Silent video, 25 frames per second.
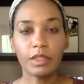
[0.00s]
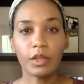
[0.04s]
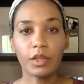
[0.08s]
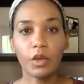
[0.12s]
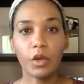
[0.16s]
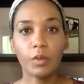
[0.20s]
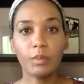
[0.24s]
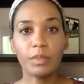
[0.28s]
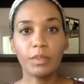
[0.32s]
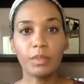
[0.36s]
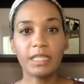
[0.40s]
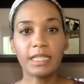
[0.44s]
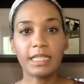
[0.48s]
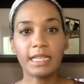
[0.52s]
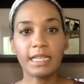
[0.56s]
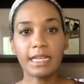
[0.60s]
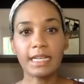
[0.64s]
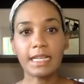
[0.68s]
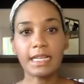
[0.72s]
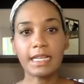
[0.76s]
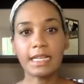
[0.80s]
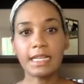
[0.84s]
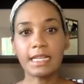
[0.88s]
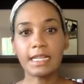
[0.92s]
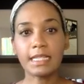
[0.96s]
or
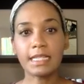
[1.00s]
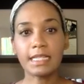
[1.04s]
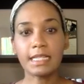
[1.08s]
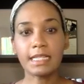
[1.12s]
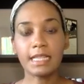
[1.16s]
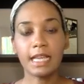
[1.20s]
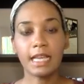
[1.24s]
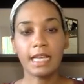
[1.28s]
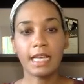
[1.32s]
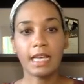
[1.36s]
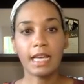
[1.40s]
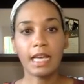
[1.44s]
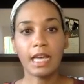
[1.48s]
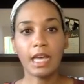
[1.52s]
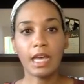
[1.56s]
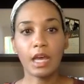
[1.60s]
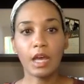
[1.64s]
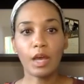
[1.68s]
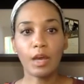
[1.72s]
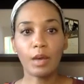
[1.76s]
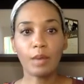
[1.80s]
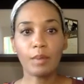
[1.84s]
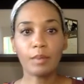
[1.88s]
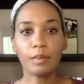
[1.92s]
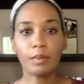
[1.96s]
because
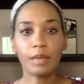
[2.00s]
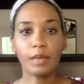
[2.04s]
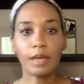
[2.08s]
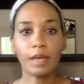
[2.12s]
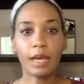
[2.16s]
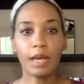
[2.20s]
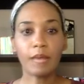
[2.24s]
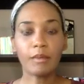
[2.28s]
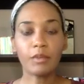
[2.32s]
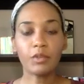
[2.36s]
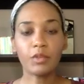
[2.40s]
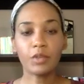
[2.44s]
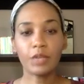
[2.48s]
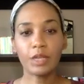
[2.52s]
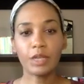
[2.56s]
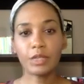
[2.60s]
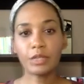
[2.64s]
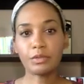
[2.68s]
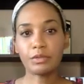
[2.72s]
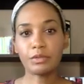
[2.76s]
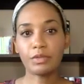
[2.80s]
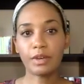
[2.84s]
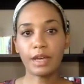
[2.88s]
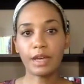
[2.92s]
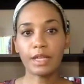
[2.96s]
I'm trying
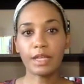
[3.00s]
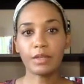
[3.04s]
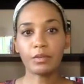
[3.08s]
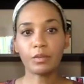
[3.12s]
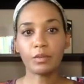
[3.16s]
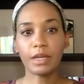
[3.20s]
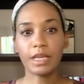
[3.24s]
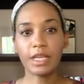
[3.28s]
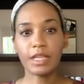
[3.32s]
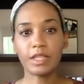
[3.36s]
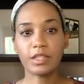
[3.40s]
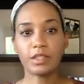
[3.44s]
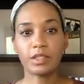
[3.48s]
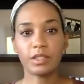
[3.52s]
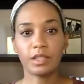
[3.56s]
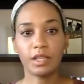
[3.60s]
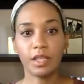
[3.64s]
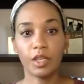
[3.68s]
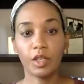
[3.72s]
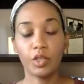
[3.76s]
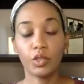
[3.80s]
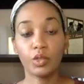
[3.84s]
to find ways